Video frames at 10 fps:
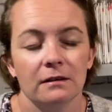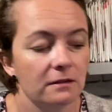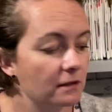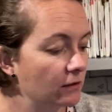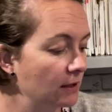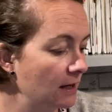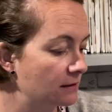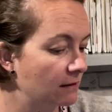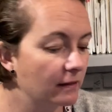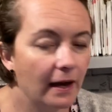So yes,
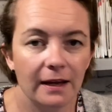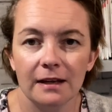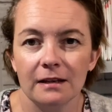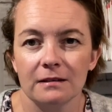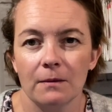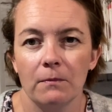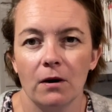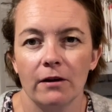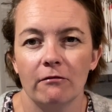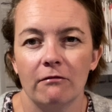that is
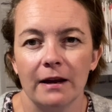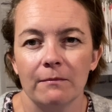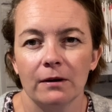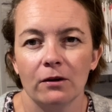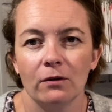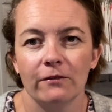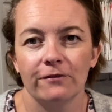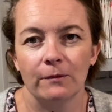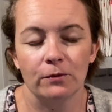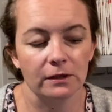my rainbow
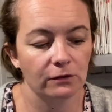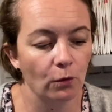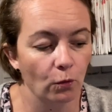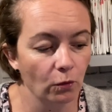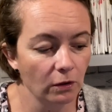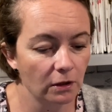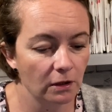fabrics haul.